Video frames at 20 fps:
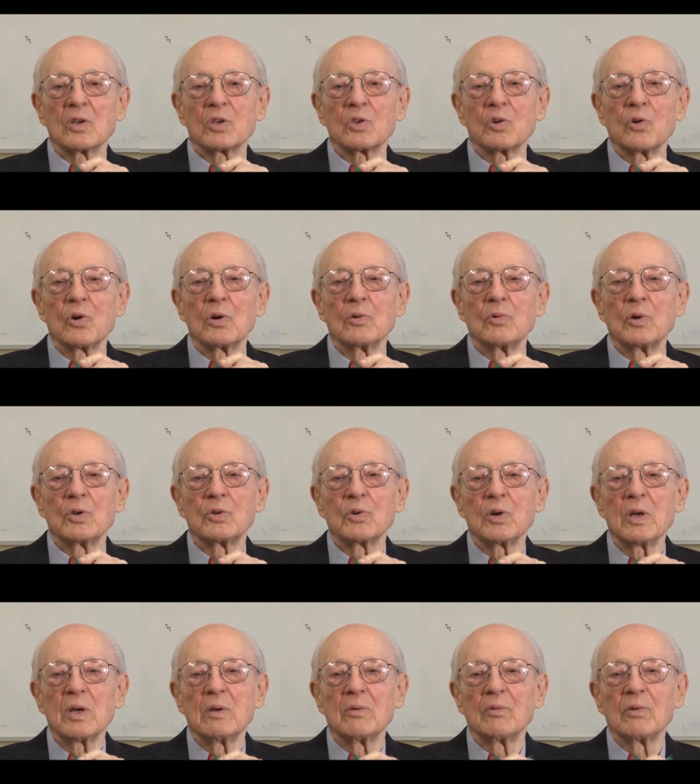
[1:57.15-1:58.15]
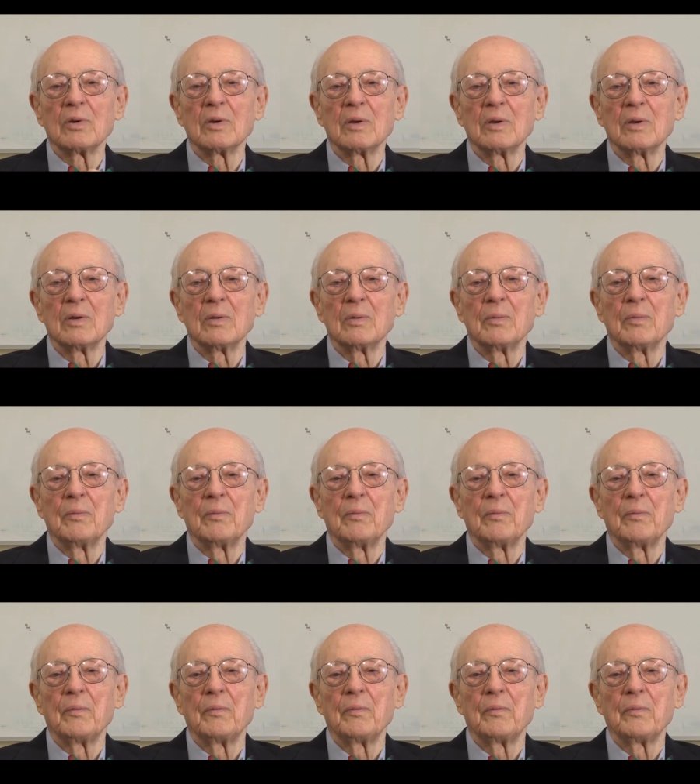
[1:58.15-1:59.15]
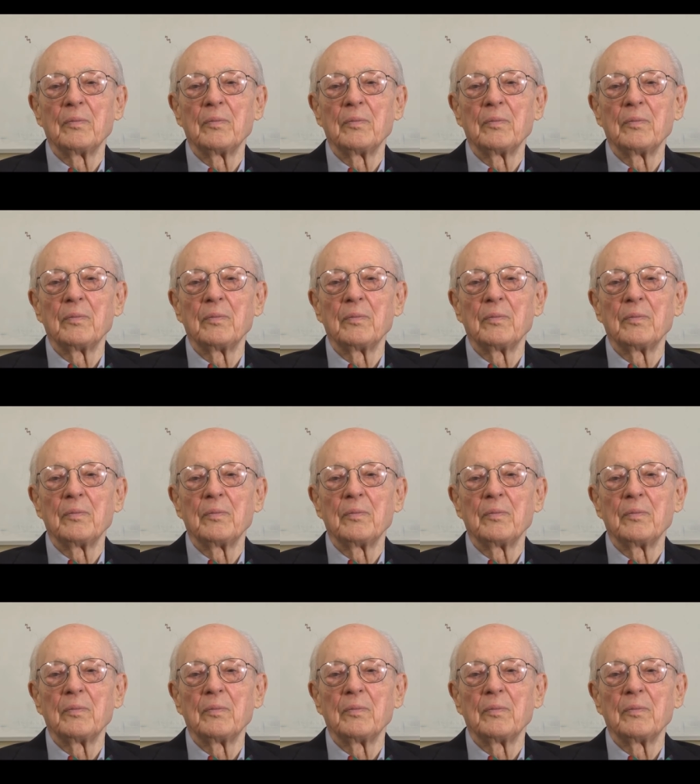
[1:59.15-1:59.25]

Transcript: to store and retrieve. Mm-hmm.